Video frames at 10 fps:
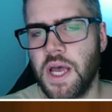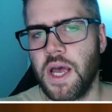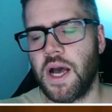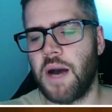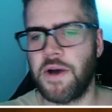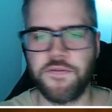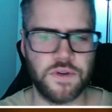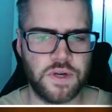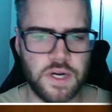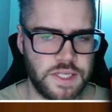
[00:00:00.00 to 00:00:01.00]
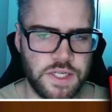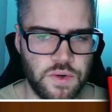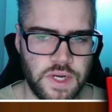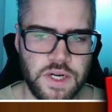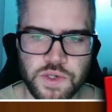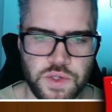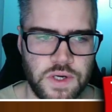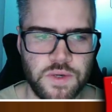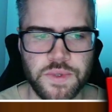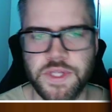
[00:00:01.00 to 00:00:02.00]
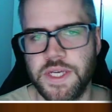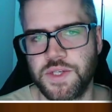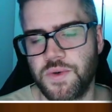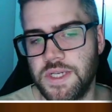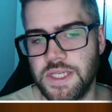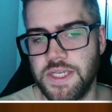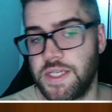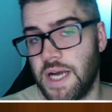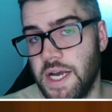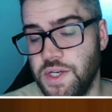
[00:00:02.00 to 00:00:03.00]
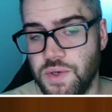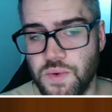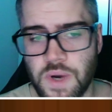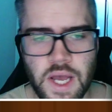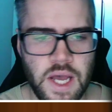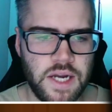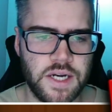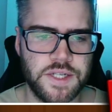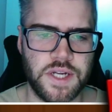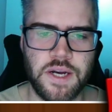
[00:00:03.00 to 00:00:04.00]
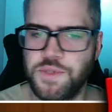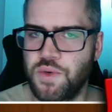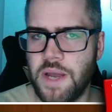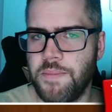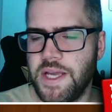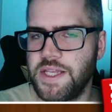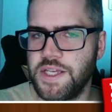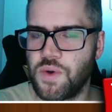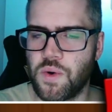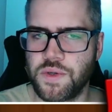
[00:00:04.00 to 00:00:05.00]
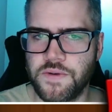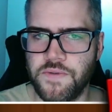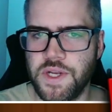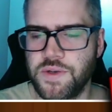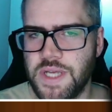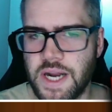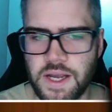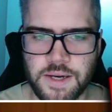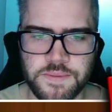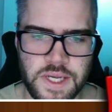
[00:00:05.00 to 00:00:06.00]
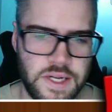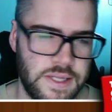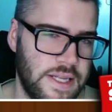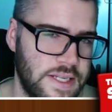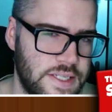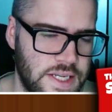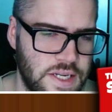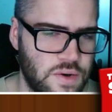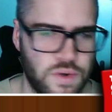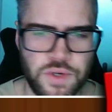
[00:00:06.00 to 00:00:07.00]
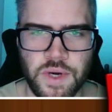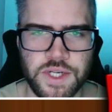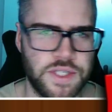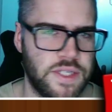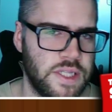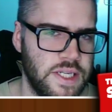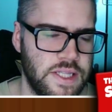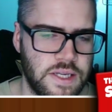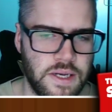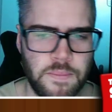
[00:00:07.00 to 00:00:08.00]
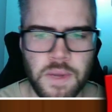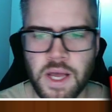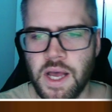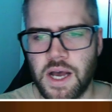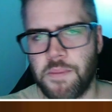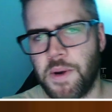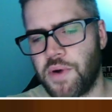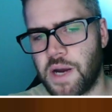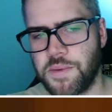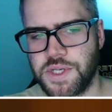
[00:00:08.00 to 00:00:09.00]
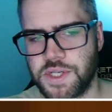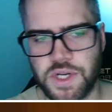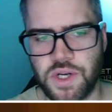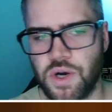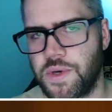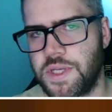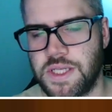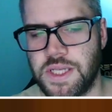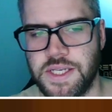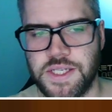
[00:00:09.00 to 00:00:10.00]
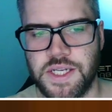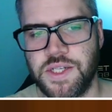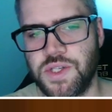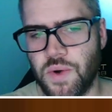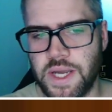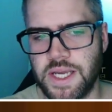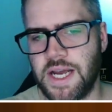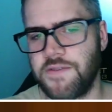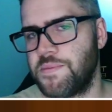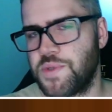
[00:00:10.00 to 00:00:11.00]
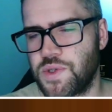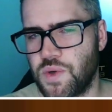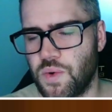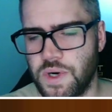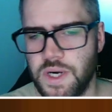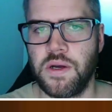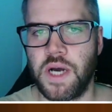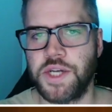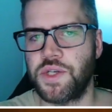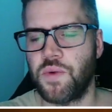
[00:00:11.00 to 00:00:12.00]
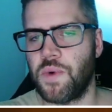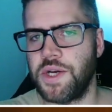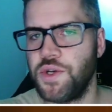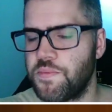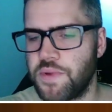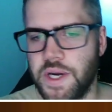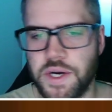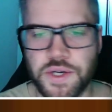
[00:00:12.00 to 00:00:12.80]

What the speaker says: I feel content creators struggle with this, or at least I do, because do I make these older videos that I update unlisted, or do I just delete them? I'm probably just going to go with unlisted so I can have them stored. I just don't want new players